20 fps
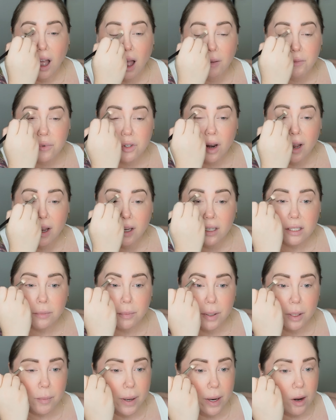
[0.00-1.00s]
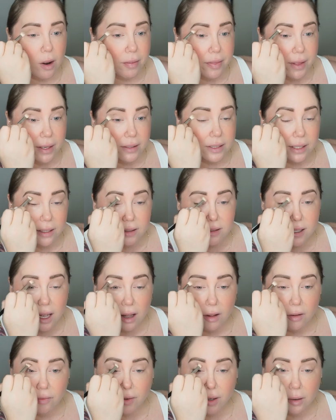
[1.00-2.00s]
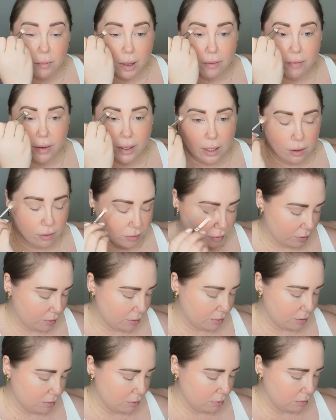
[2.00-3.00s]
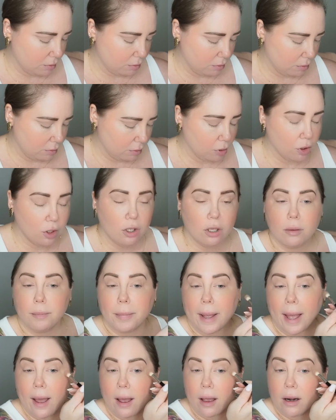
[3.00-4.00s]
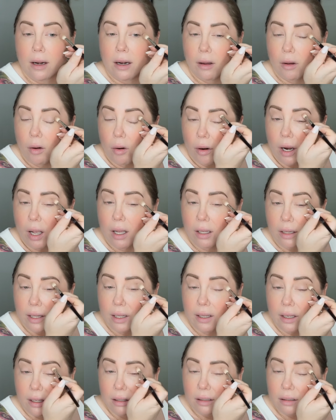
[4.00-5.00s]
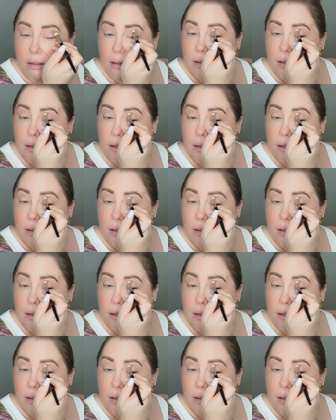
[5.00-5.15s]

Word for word: I'm trying to be my authentic self in my videos, good, bad, or ugly.